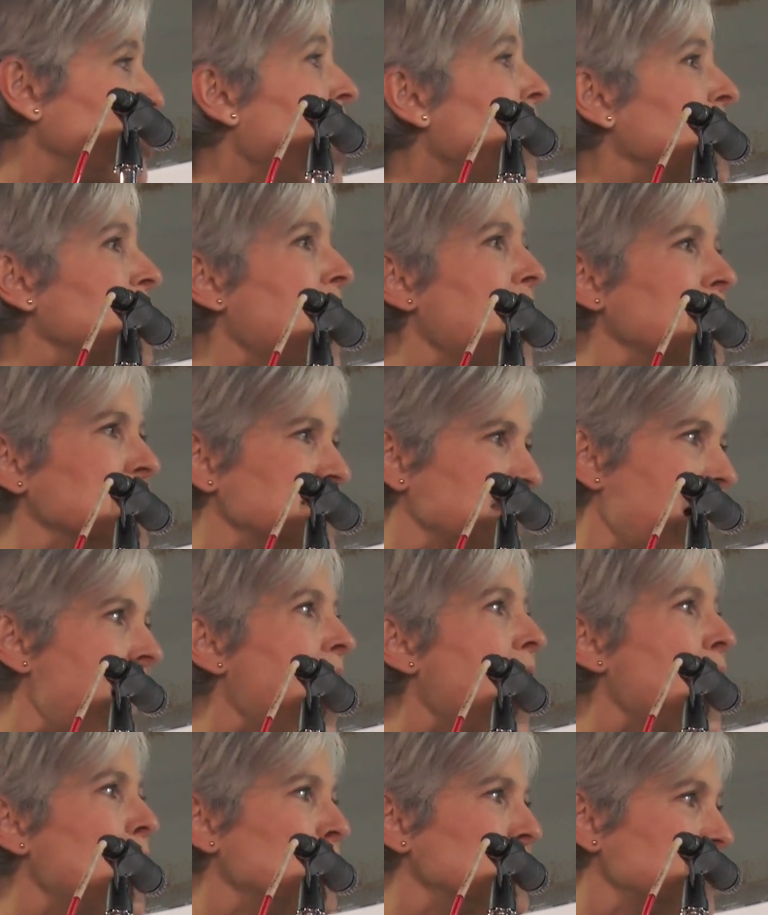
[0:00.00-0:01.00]
shut us
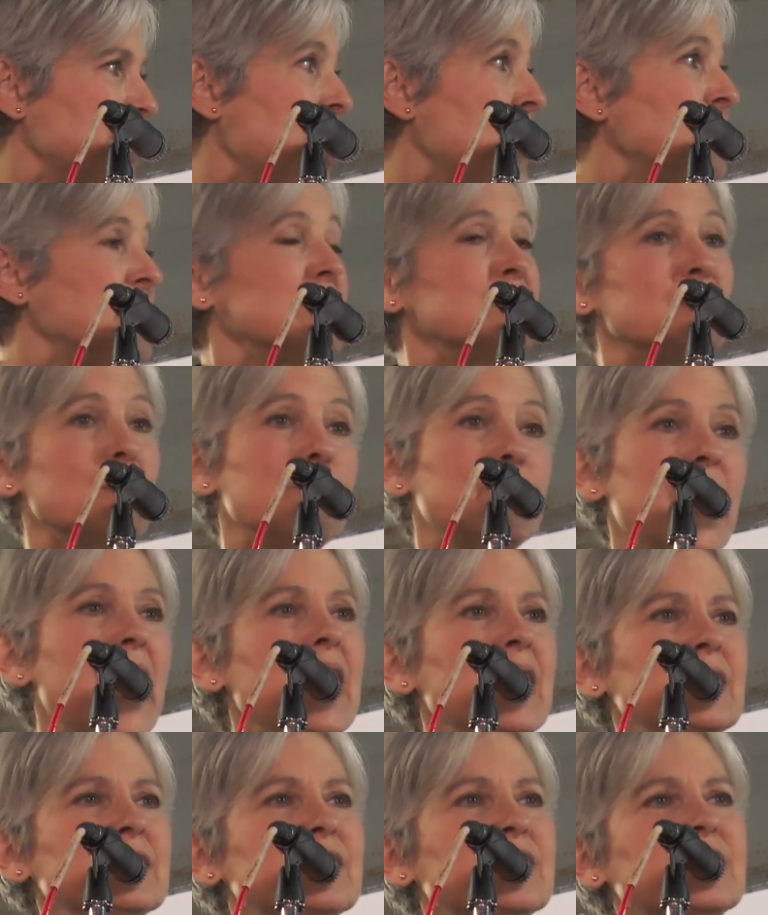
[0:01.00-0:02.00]
out of the
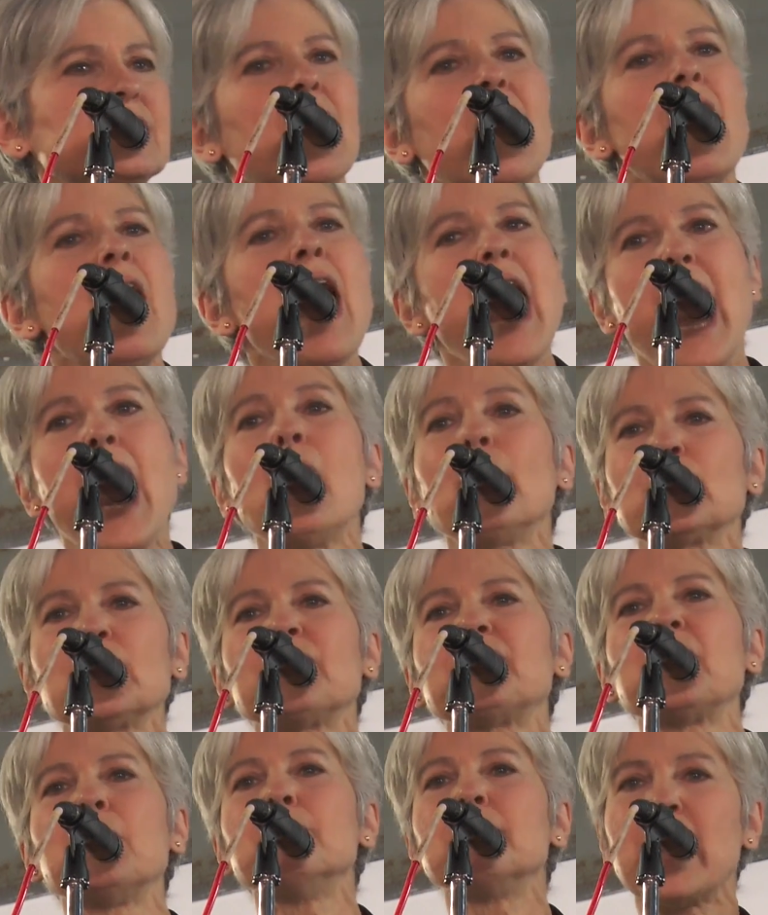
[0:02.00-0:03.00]
debates, out
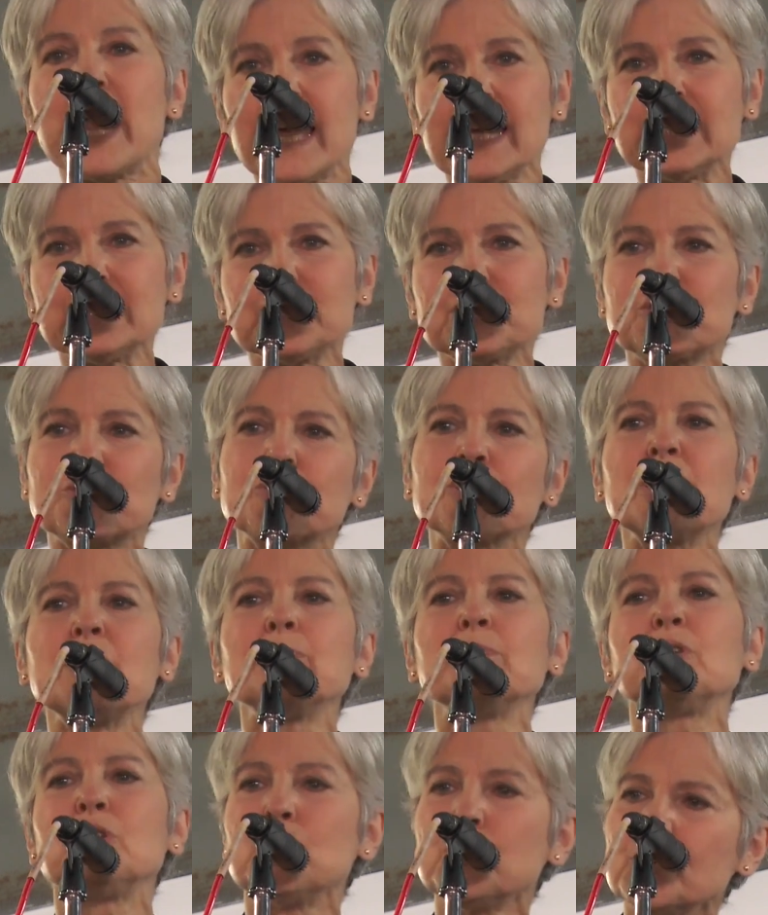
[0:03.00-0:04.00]
of the
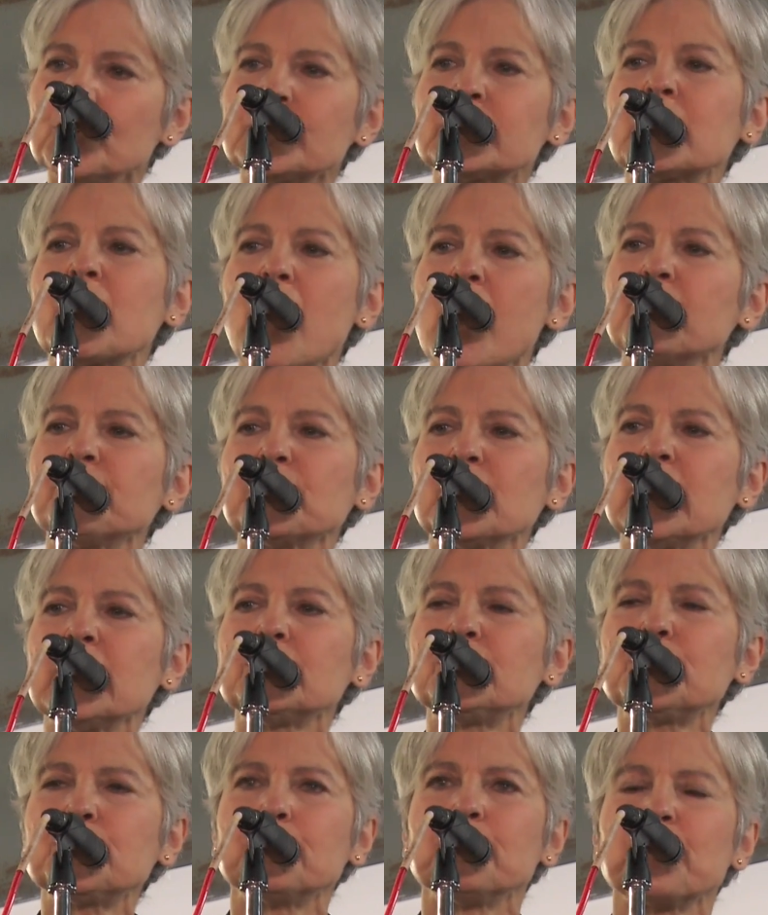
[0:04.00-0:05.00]
mainstream news
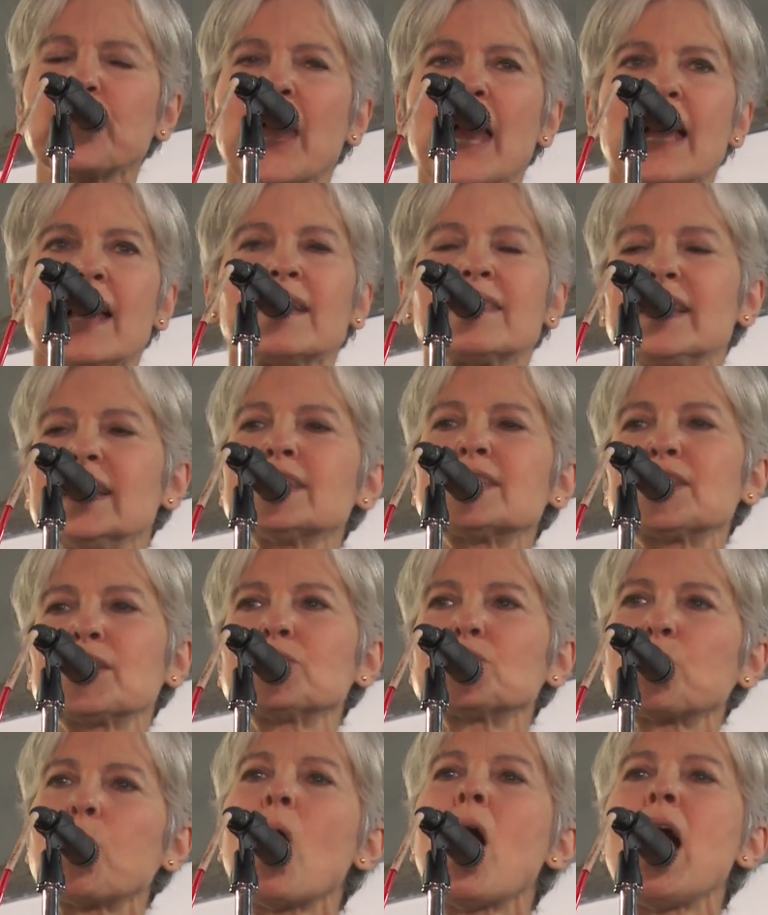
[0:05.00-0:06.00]
coverage. This
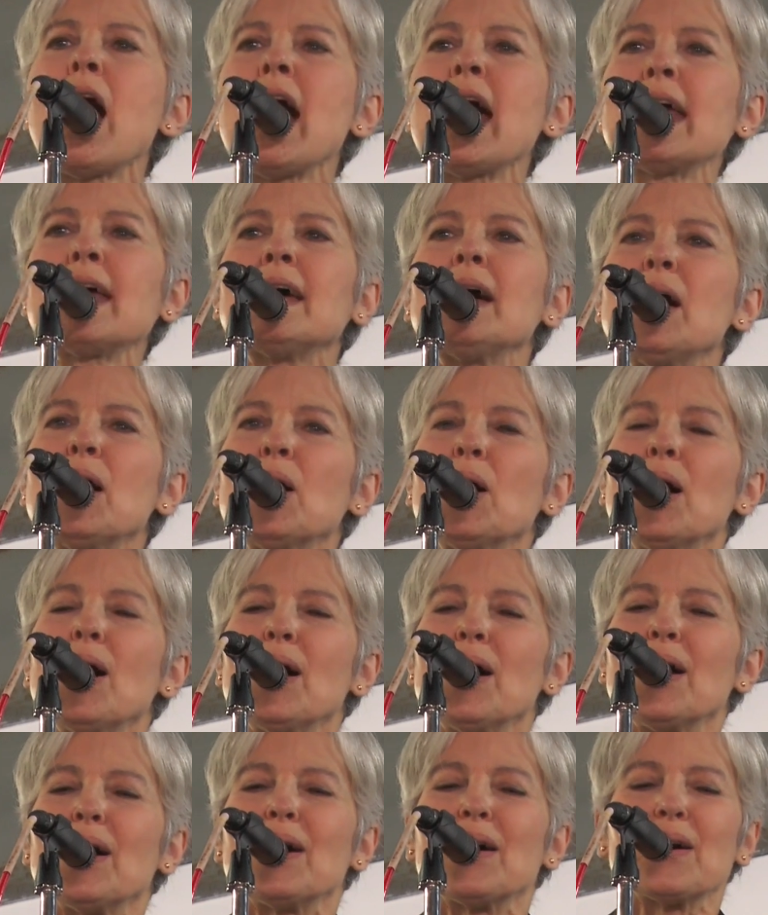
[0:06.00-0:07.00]
is why
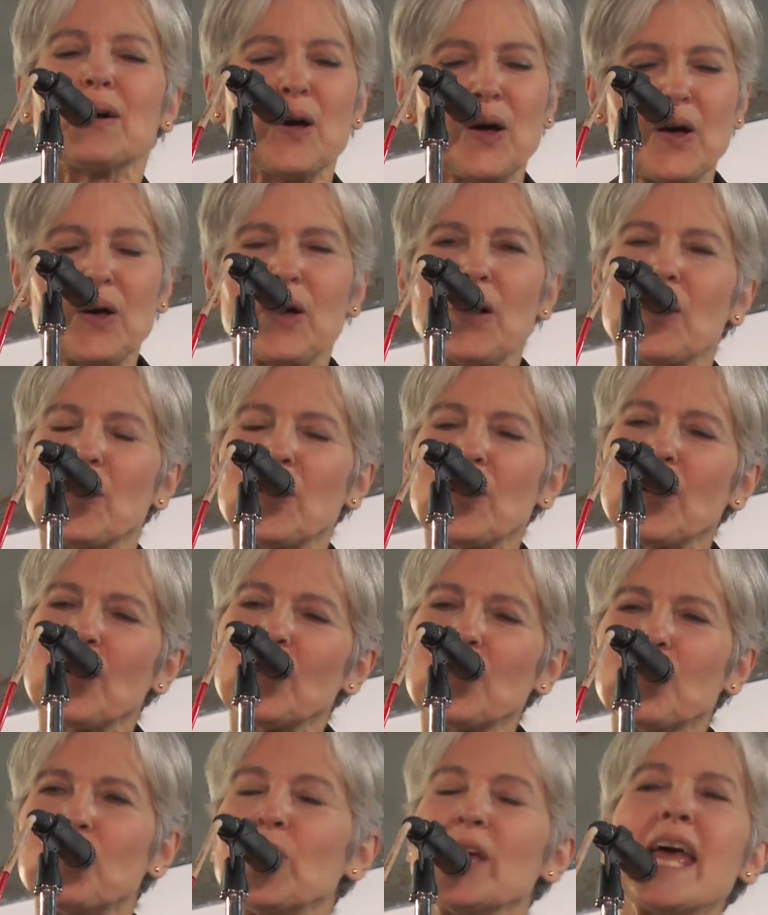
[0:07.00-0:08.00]

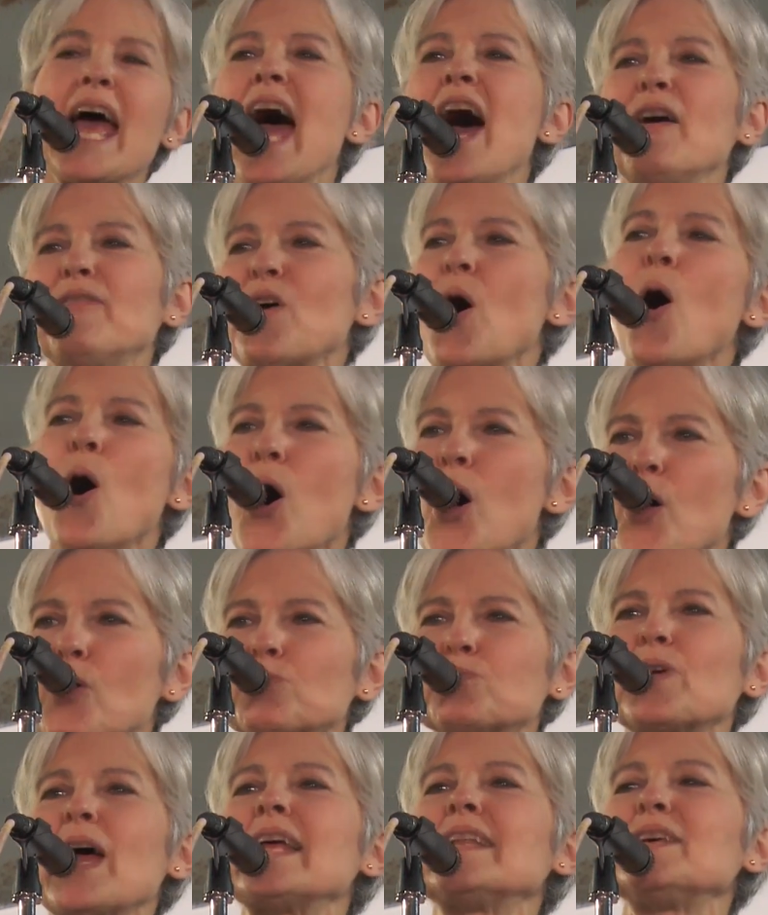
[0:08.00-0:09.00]
we have
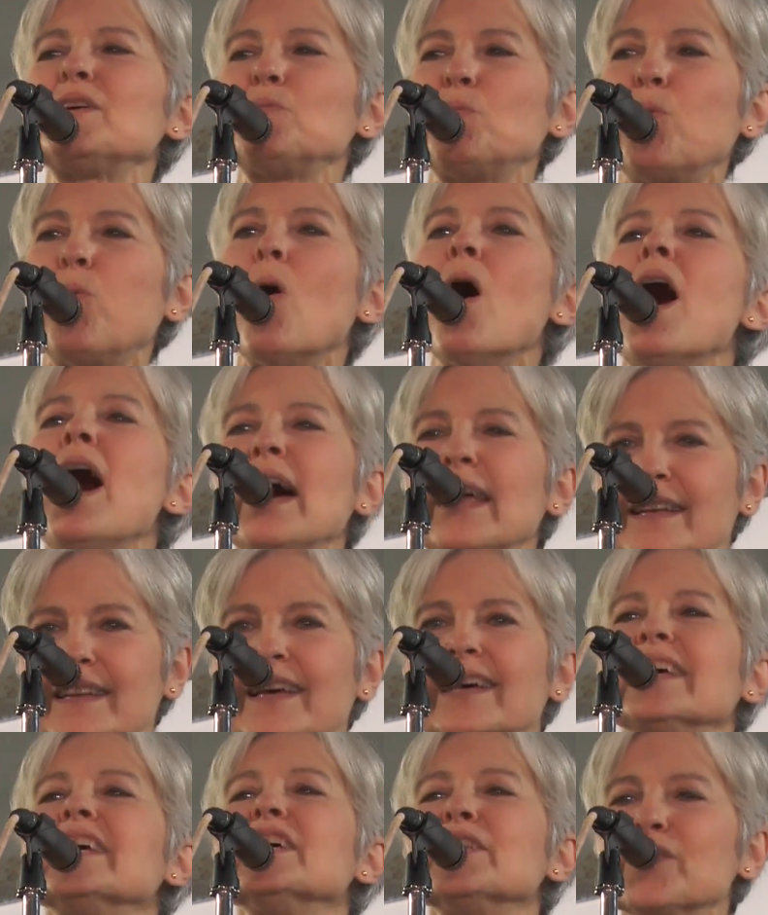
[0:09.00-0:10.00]
already won
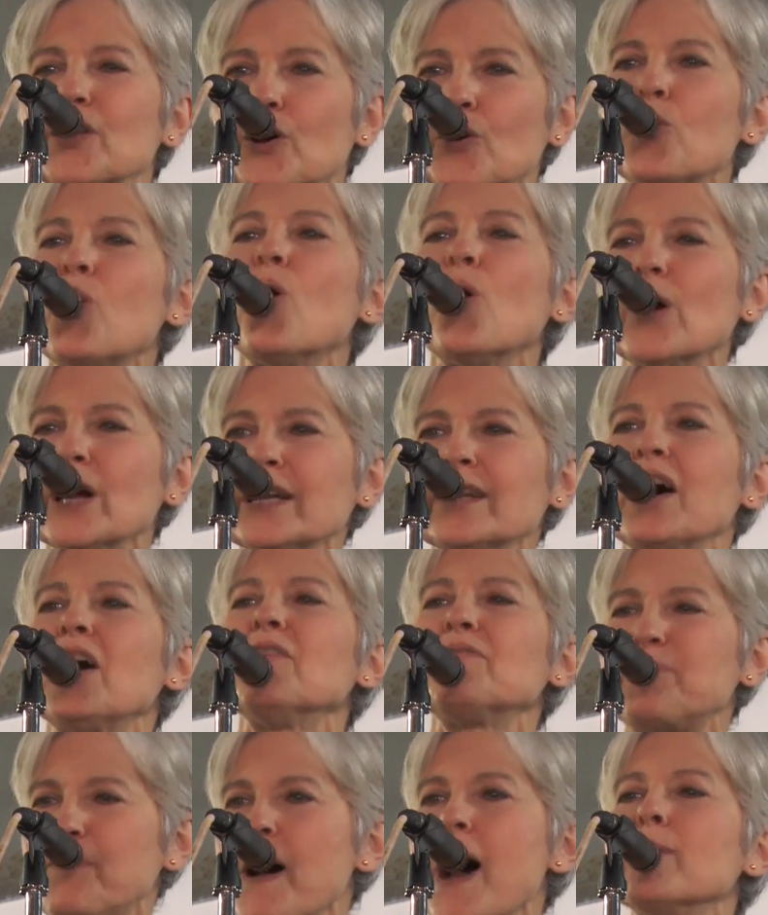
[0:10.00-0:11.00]
in the court
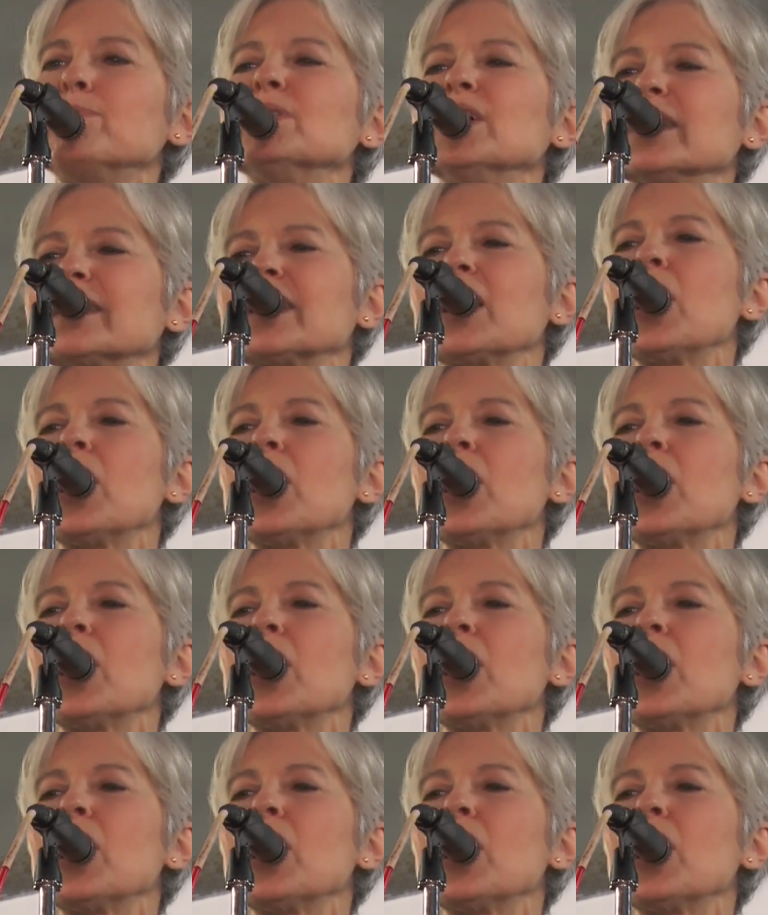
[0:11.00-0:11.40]
of public